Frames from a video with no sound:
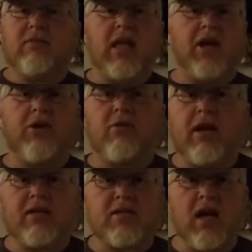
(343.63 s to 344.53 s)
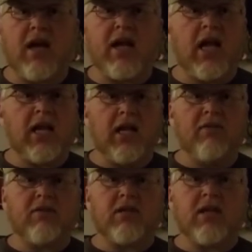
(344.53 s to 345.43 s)
Got a great site. I love
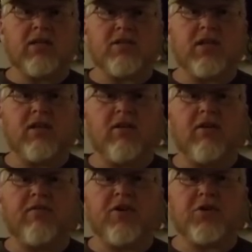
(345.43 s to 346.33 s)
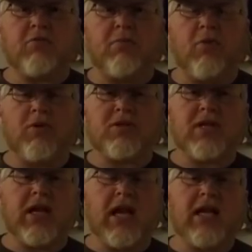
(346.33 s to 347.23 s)
to take and see the fishing reports that
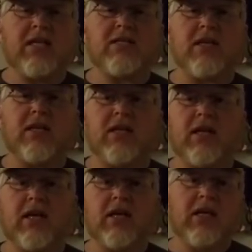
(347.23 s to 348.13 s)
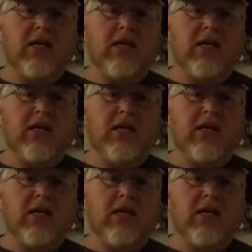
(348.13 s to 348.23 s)
he has, and uh,